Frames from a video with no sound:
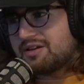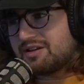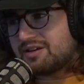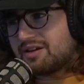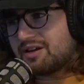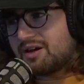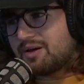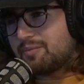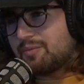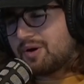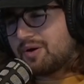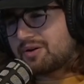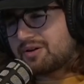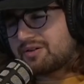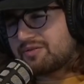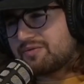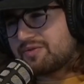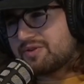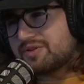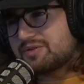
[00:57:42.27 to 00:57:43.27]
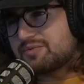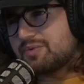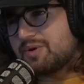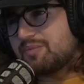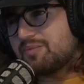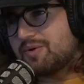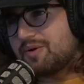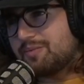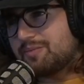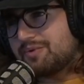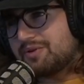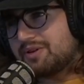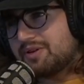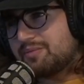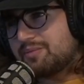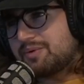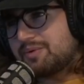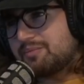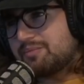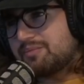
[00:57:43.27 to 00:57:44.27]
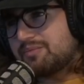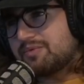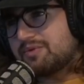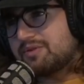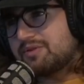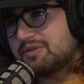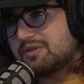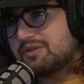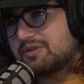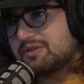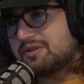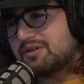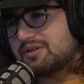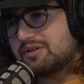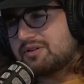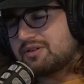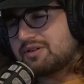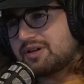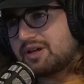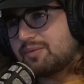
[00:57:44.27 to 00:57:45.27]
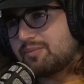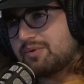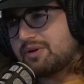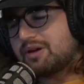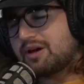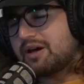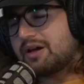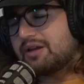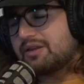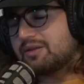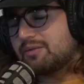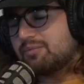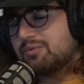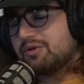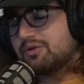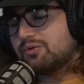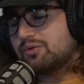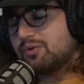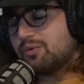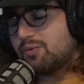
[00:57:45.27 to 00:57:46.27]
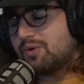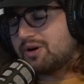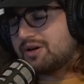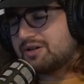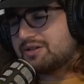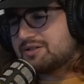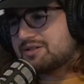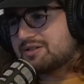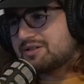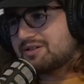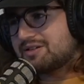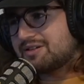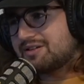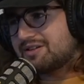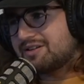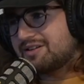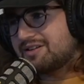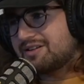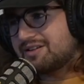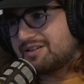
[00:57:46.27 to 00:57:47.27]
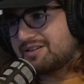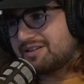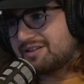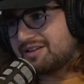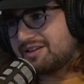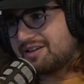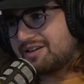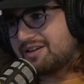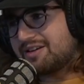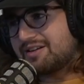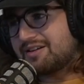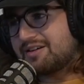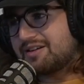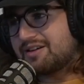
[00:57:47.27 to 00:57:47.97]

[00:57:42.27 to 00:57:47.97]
Yeah, I convinced my mom to let me to get me. I had the blue and whites. Yeah,